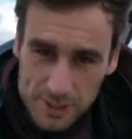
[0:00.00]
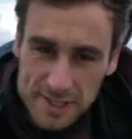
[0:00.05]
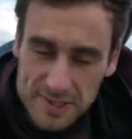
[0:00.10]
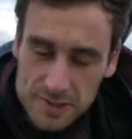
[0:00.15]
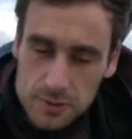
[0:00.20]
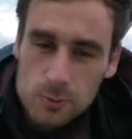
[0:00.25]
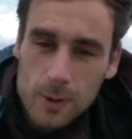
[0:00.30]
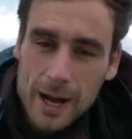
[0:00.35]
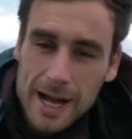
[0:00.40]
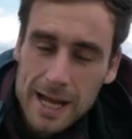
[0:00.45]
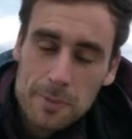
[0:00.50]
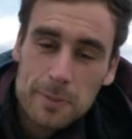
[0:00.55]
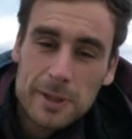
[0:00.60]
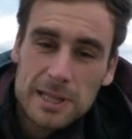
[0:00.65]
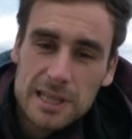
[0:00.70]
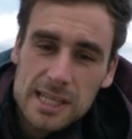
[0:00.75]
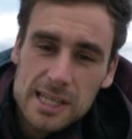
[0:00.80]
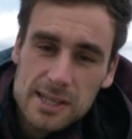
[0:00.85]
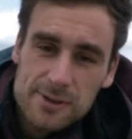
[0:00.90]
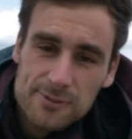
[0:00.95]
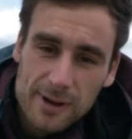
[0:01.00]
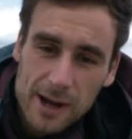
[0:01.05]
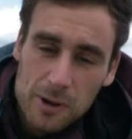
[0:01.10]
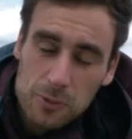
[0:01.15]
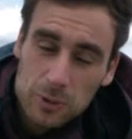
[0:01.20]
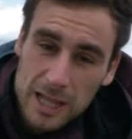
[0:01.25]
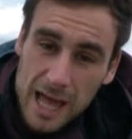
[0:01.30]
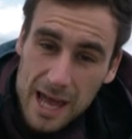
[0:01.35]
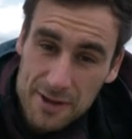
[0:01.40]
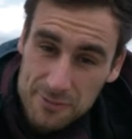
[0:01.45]
reason why I believe I
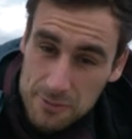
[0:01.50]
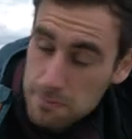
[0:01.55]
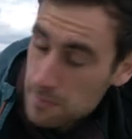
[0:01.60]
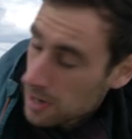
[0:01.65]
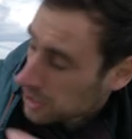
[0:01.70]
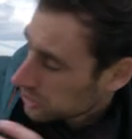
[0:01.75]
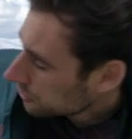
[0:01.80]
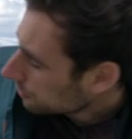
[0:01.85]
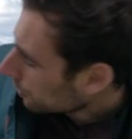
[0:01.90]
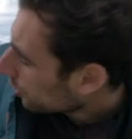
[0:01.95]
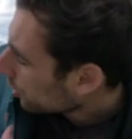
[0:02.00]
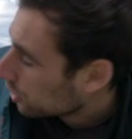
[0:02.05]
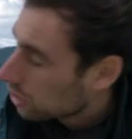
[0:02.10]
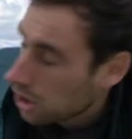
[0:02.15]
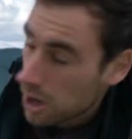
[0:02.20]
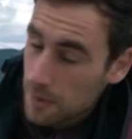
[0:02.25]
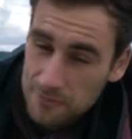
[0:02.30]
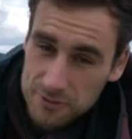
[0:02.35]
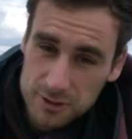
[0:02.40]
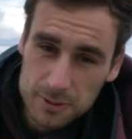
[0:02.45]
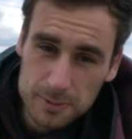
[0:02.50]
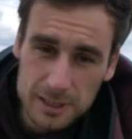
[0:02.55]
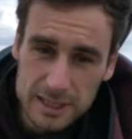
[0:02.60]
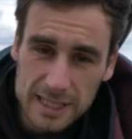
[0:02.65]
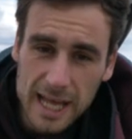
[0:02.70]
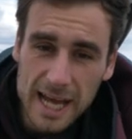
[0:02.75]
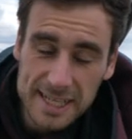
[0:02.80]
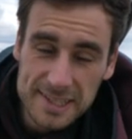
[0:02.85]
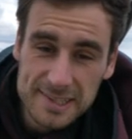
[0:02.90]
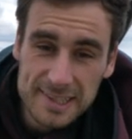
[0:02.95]
will have a much more comfortable
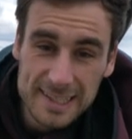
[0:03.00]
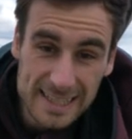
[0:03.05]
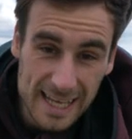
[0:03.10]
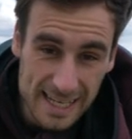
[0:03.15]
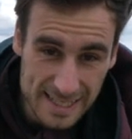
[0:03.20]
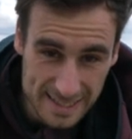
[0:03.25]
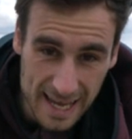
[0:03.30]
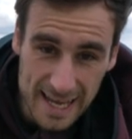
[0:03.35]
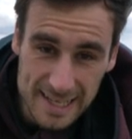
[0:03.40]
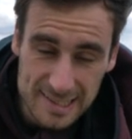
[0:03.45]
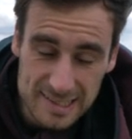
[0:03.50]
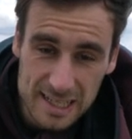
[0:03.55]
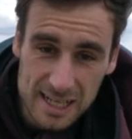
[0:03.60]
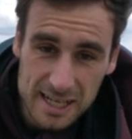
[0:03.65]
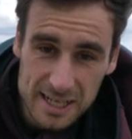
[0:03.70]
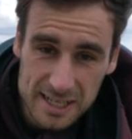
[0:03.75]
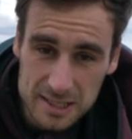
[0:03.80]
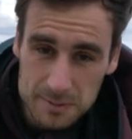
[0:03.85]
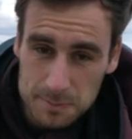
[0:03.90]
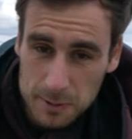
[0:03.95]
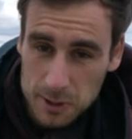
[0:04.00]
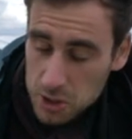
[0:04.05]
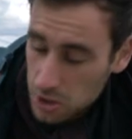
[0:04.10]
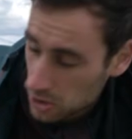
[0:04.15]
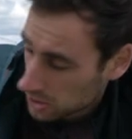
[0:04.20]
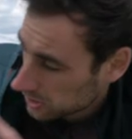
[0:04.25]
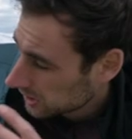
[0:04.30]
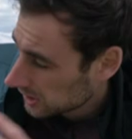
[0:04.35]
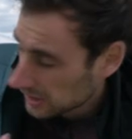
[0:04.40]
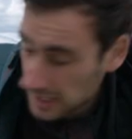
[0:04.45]
night in a Tesla is
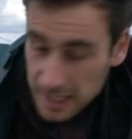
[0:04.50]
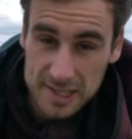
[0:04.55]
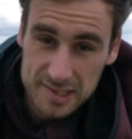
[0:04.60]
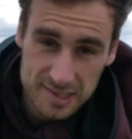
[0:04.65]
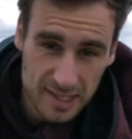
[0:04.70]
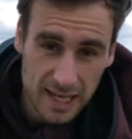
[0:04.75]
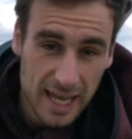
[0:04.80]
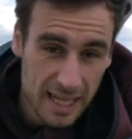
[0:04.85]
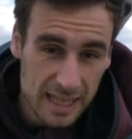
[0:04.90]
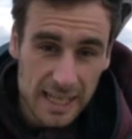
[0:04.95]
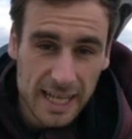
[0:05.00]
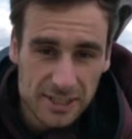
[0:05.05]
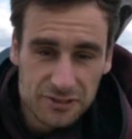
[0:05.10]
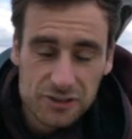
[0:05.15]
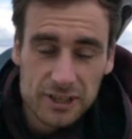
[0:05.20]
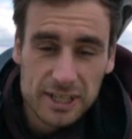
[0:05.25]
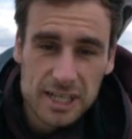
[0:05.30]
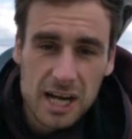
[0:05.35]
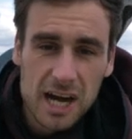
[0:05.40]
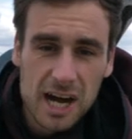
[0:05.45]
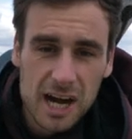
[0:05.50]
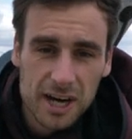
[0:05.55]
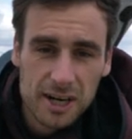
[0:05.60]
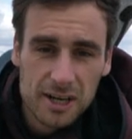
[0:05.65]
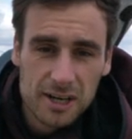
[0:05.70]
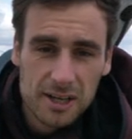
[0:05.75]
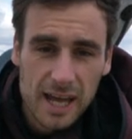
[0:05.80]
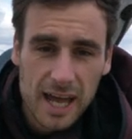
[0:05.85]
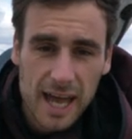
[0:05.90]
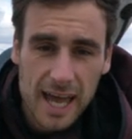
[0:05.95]
because it's an electric car
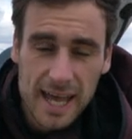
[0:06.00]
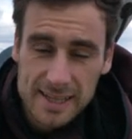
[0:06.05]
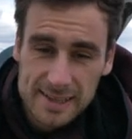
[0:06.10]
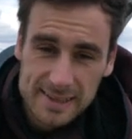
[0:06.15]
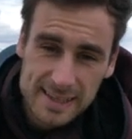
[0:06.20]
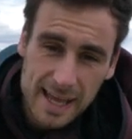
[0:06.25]
and